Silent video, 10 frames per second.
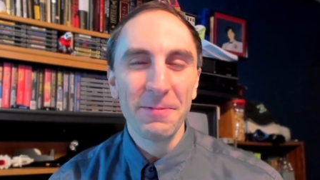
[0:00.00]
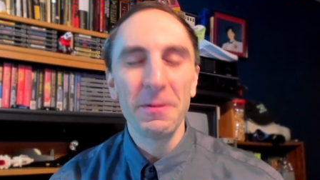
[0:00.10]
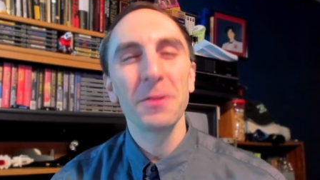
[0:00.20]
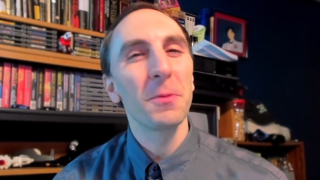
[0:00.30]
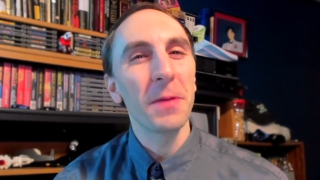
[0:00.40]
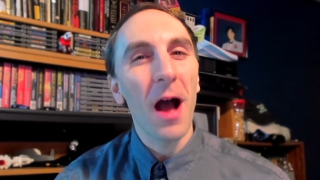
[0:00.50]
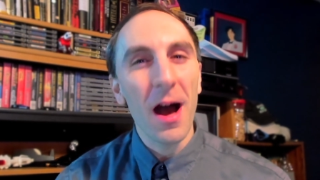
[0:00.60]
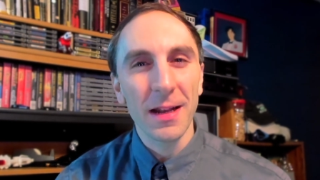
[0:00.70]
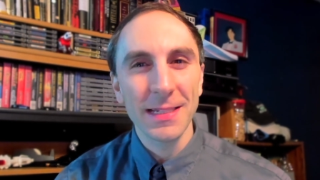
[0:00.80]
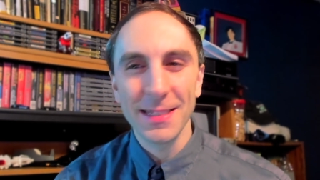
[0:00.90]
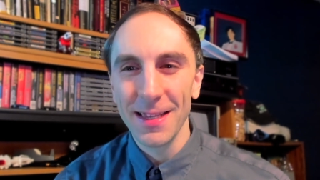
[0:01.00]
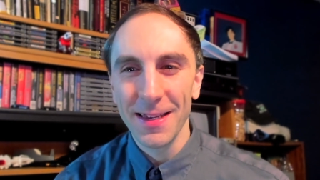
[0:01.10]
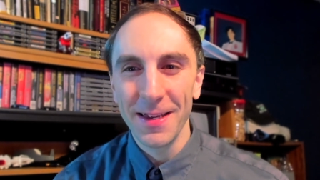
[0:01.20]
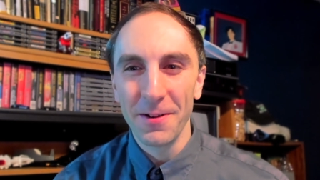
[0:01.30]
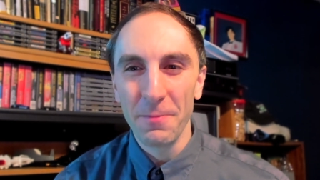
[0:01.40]
little bit honest,
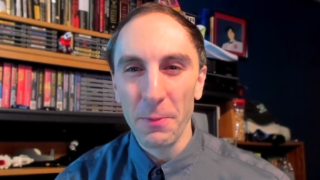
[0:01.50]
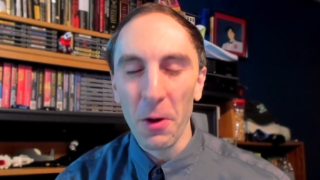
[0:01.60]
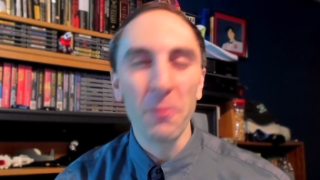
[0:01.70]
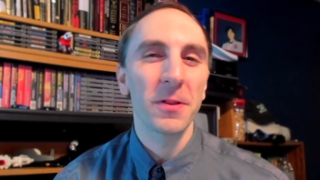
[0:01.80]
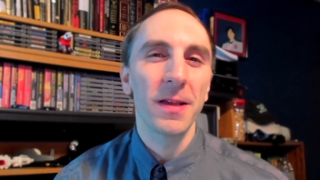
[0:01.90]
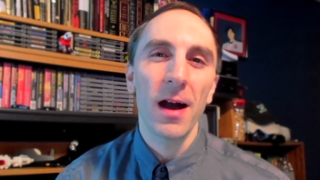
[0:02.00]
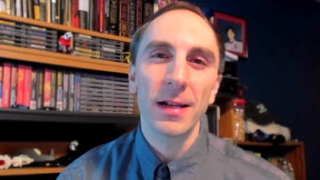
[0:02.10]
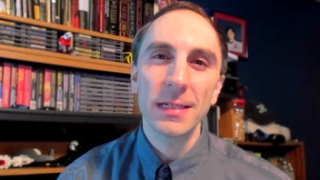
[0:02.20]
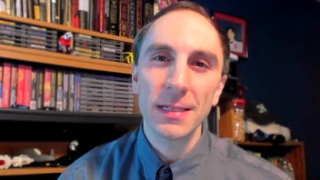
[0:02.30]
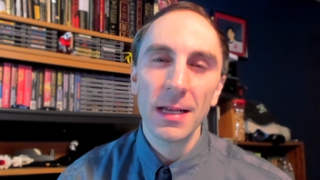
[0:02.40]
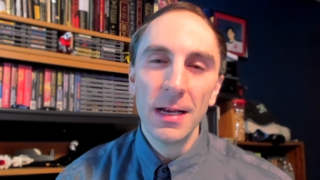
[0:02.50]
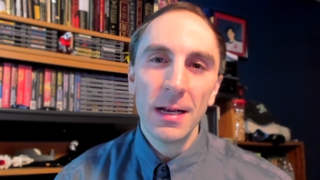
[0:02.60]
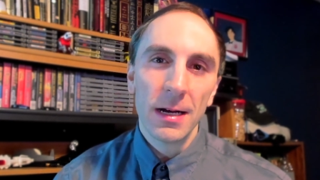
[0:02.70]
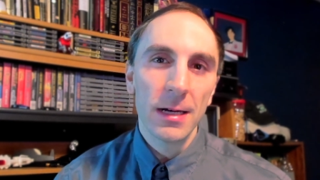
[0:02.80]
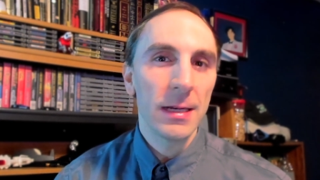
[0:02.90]
you know, maybe overly honest,
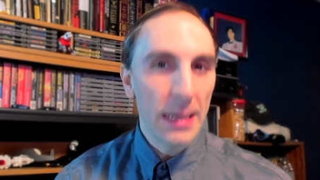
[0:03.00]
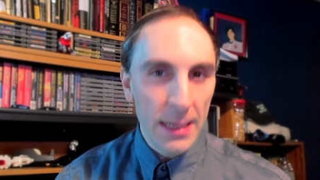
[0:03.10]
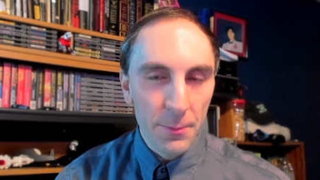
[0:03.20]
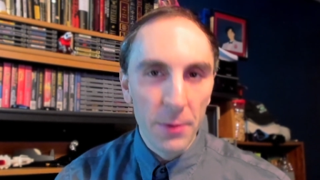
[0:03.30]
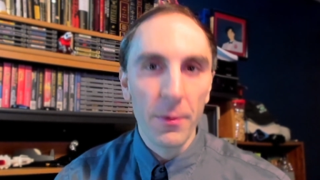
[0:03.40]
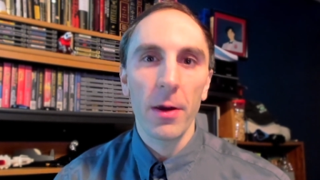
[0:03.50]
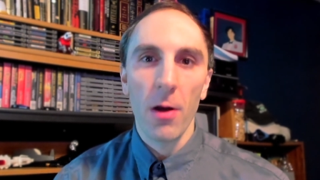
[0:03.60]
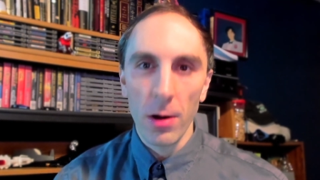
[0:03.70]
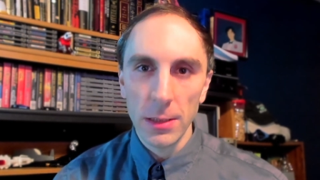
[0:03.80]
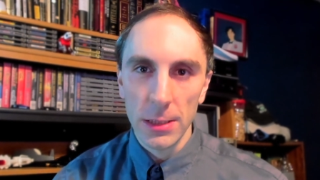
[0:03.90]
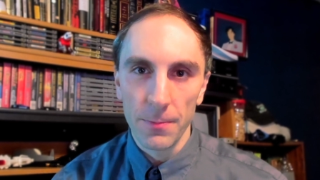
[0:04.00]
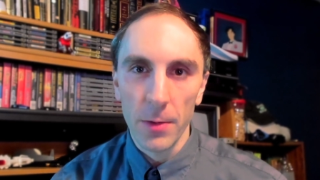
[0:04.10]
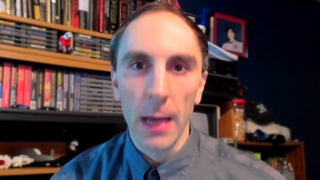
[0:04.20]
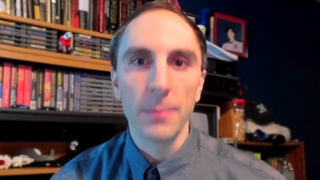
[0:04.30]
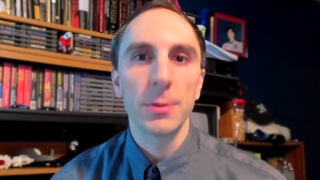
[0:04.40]
it can be very hard
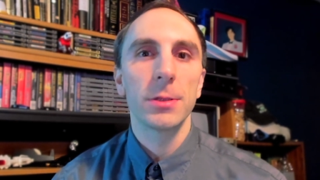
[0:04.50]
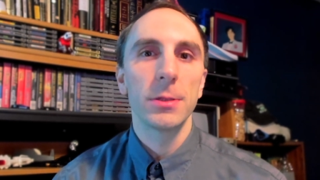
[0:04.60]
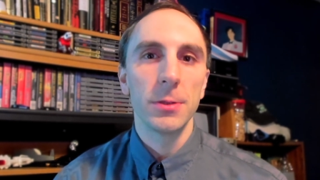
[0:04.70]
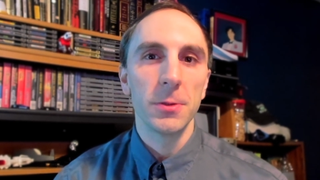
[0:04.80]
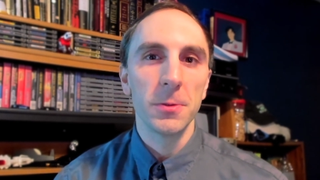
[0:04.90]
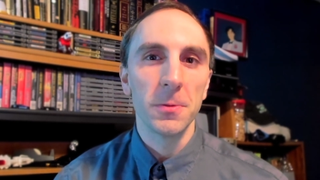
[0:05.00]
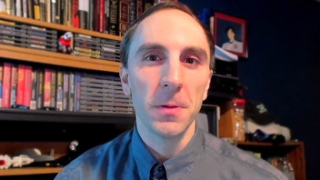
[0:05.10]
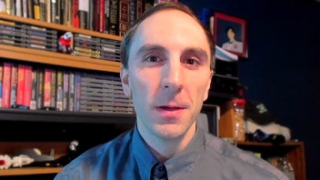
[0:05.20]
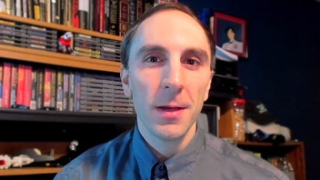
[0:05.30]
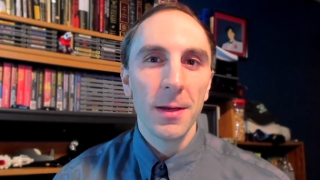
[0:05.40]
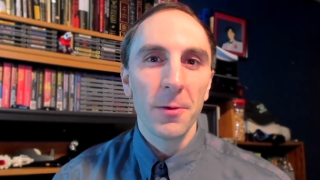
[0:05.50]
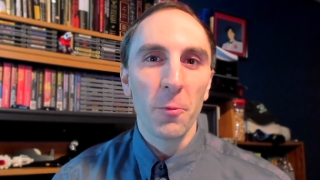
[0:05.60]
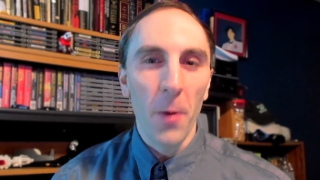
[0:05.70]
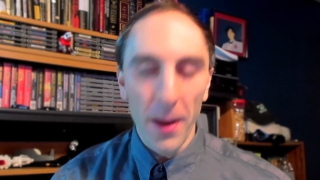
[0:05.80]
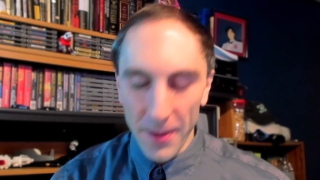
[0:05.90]
sometimes to,
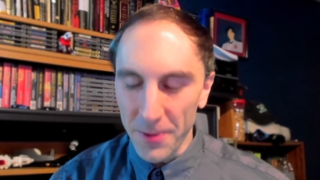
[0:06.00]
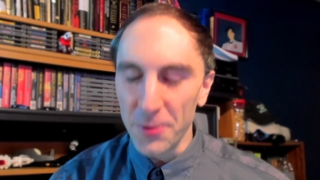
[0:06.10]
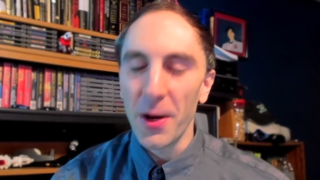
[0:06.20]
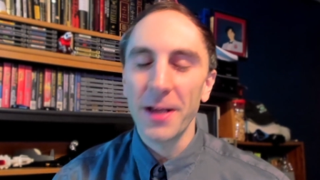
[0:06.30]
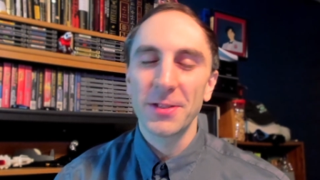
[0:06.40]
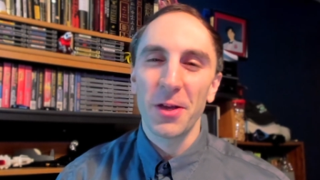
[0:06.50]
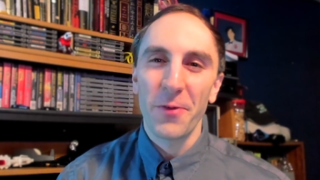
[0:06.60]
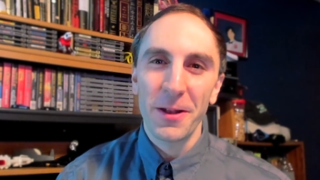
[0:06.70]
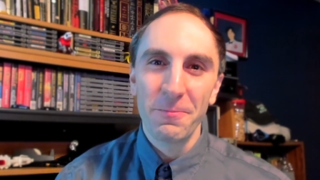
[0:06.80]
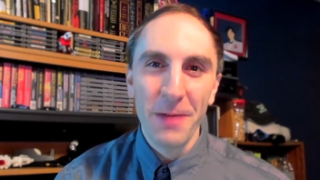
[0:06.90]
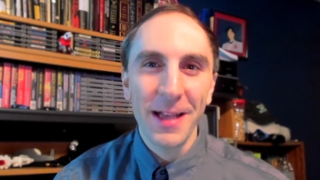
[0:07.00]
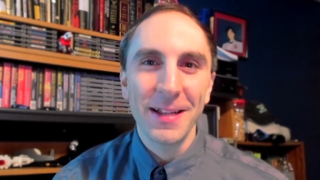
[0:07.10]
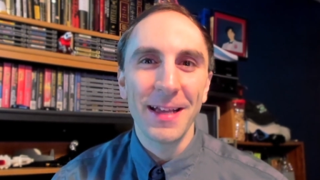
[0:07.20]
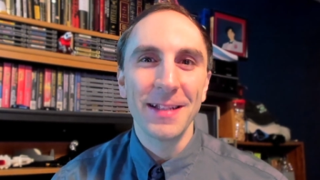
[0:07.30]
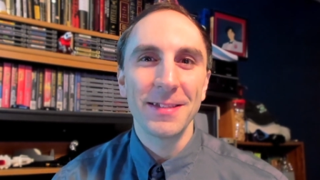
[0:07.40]
you know, drag yourself out of bed
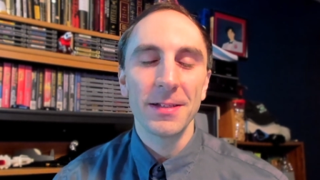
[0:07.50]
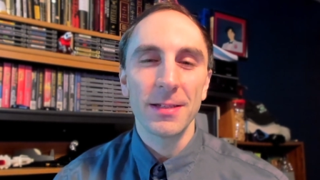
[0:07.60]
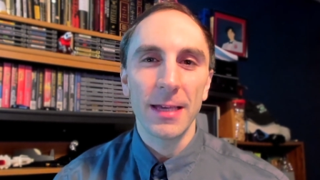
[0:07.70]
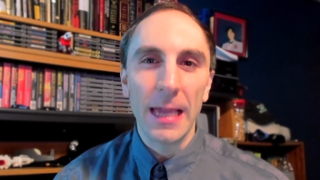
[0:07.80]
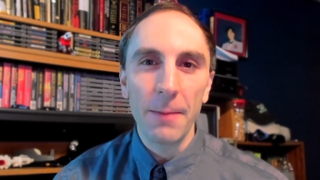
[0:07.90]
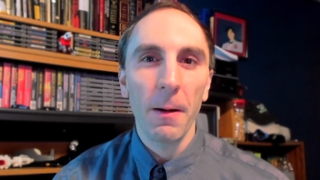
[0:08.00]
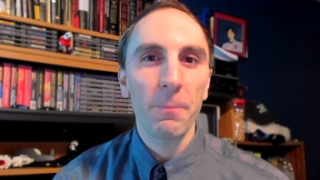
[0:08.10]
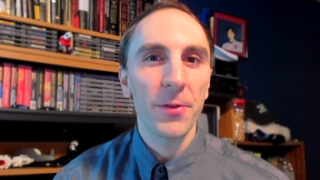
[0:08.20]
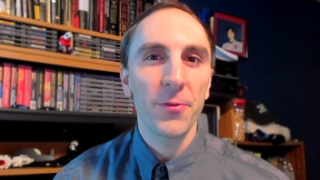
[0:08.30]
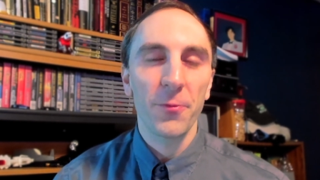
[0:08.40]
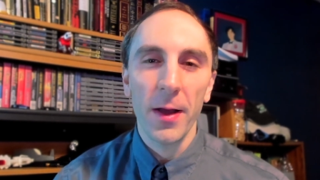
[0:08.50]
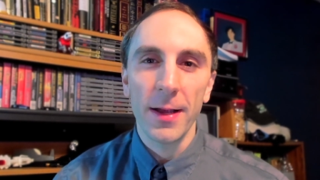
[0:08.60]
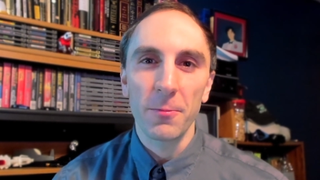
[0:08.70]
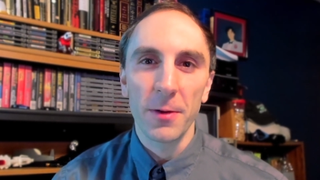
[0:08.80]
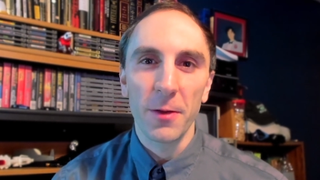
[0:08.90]
and to keep up this
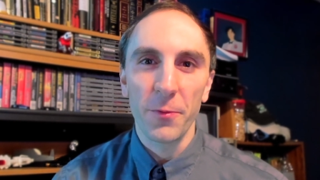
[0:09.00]
fight when it